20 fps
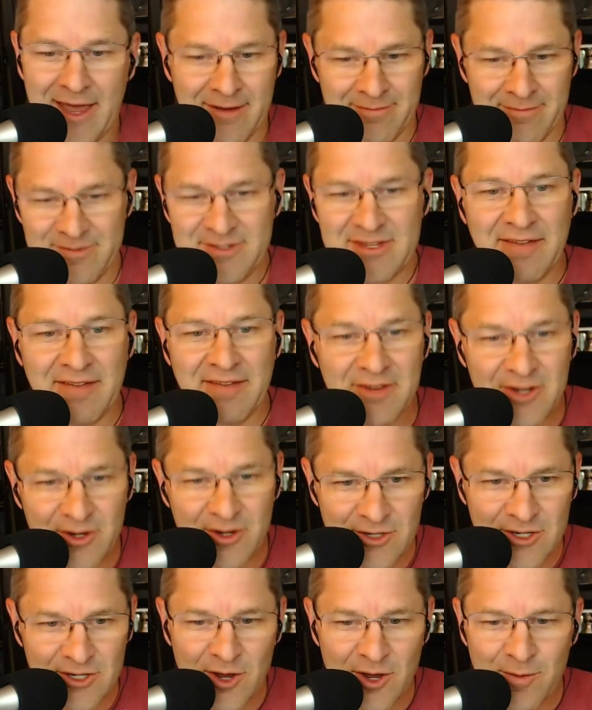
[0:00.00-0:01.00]
7
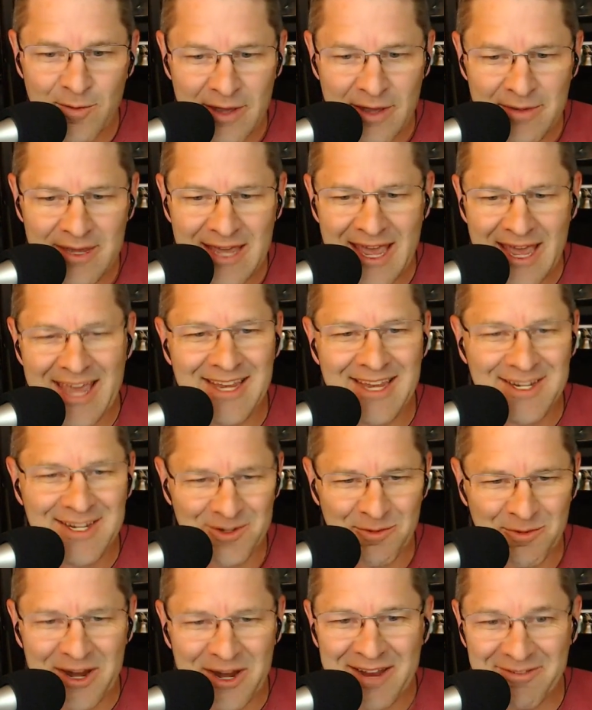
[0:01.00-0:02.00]
years ago, maybe 8,
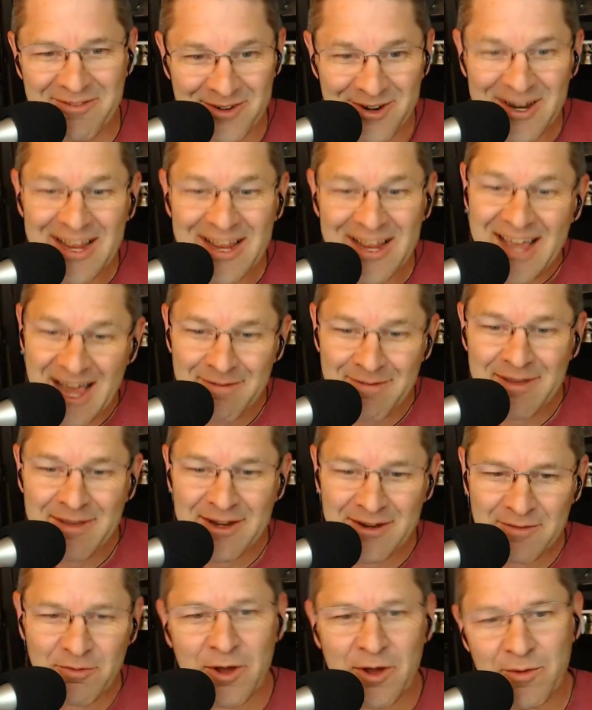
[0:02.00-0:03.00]
whatever. I
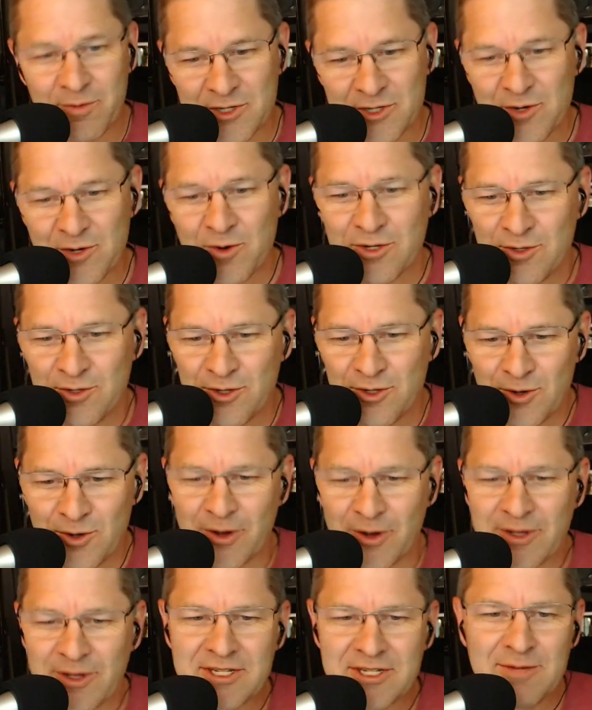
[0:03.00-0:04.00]
mean, one was Core 2
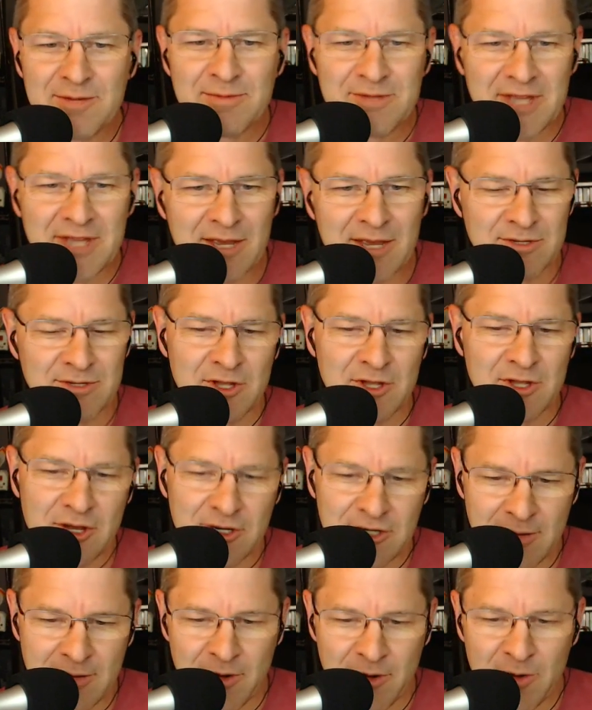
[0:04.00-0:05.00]
Duo. It seems like it was a long
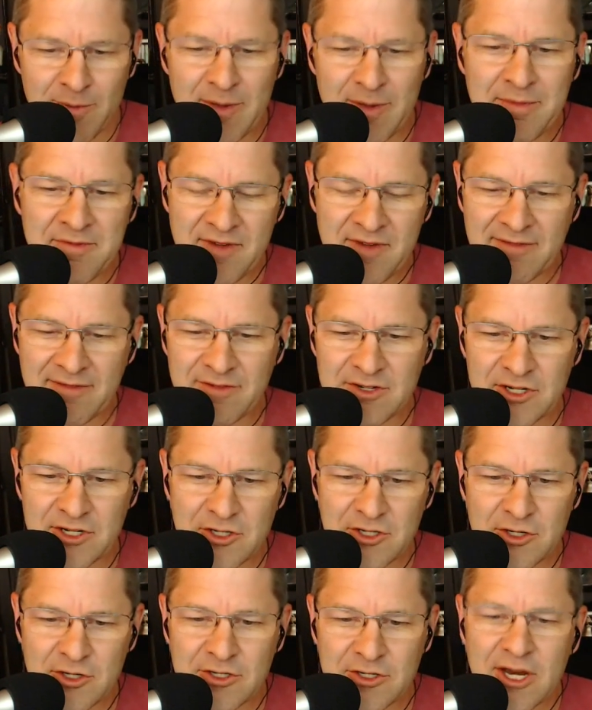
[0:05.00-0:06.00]
time ago, maybe 5 or
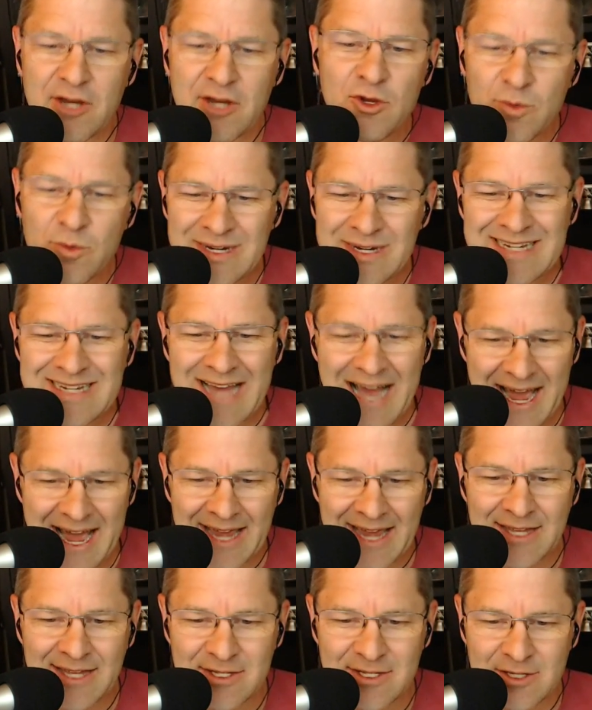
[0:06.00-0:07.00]
6 years. And I knew it would
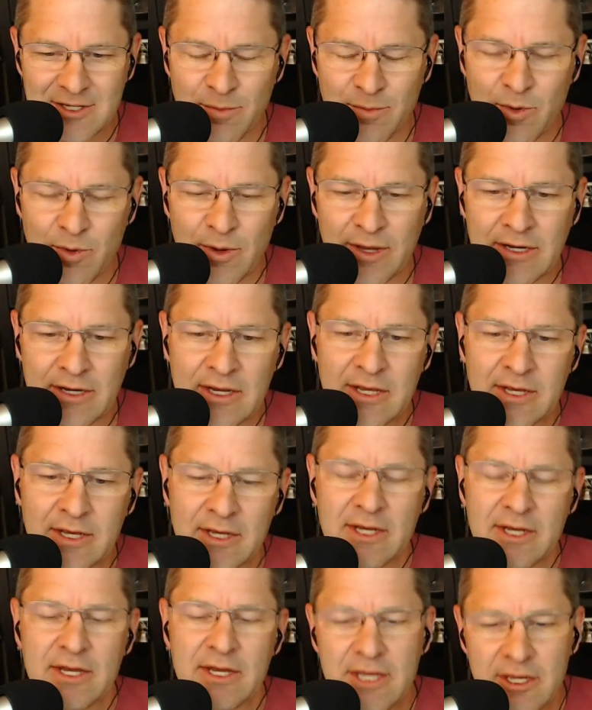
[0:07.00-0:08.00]
die at some point. And
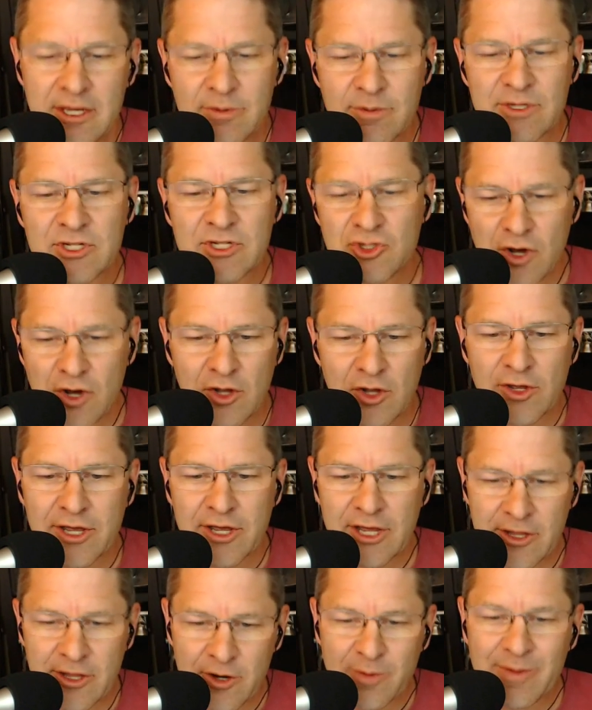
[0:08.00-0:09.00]
it was struggling
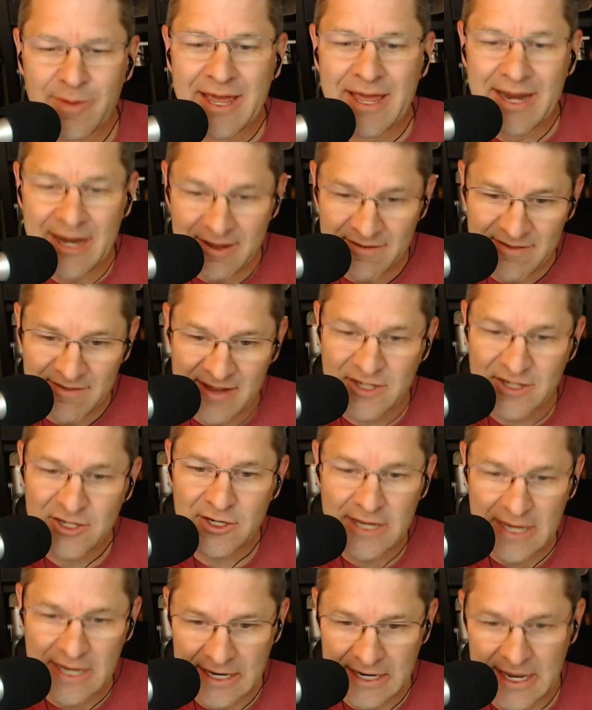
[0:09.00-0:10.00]
a little bit, and
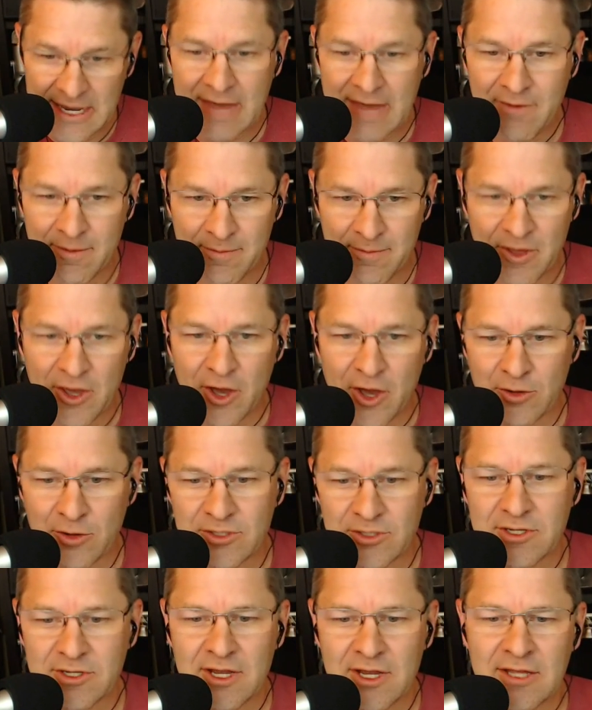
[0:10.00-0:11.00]
eventually it gave up the
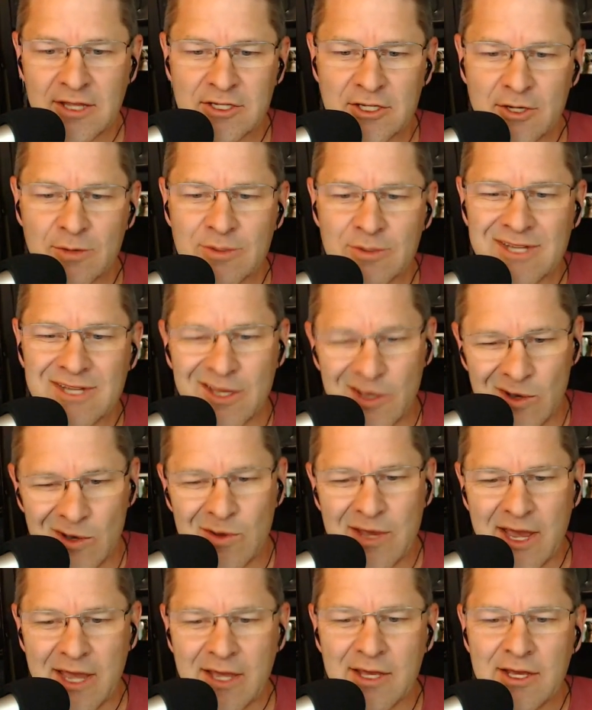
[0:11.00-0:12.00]
ghost. And so it was like,
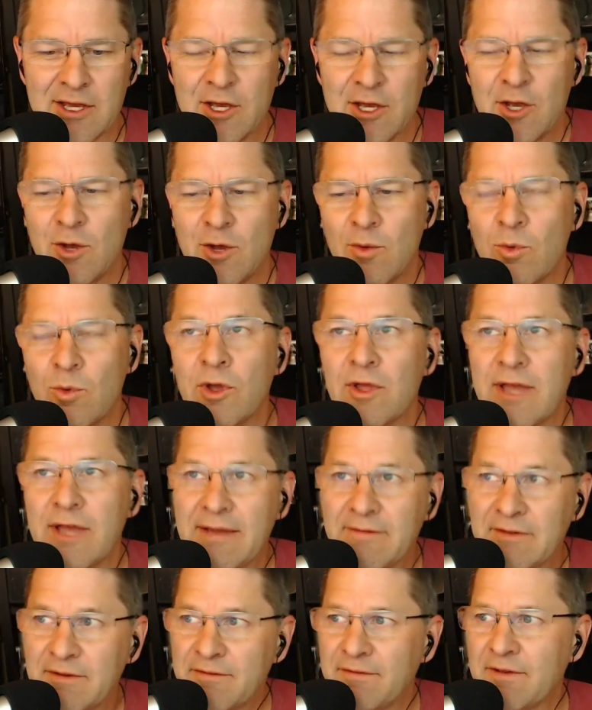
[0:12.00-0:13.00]
okay, we'll
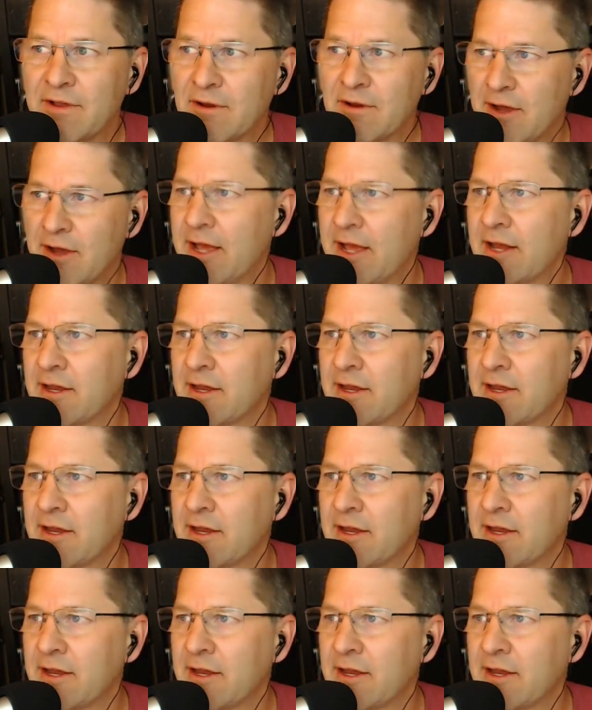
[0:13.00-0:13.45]
have to figure out how